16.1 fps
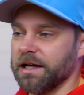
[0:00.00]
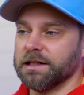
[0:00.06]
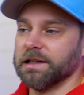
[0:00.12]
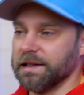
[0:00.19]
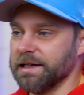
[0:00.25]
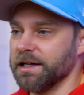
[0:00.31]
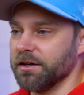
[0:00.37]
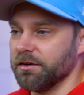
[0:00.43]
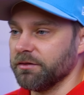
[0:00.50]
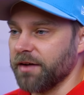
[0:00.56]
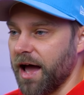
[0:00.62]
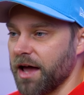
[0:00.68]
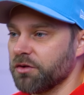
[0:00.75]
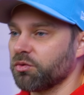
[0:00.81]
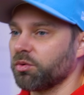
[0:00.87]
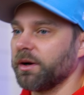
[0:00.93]
and Liv,
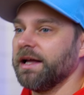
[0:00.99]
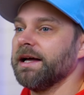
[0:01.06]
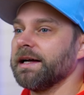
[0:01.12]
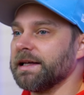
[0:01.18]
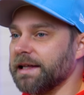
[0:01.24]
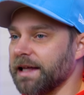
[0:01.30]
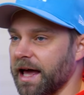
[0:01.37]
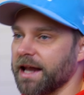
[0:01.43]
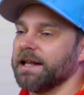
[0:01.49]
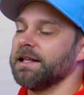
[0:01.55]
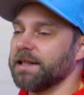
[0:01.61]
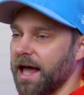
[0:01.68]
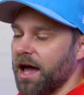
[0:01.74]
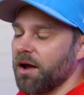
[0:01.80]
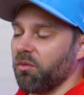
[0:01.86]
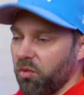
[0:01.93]
and Rhea getting
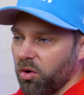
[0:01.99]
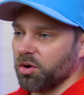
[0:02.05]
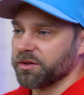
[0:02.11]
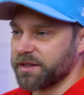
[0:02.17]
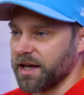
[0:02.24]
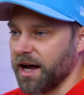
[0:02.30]
that world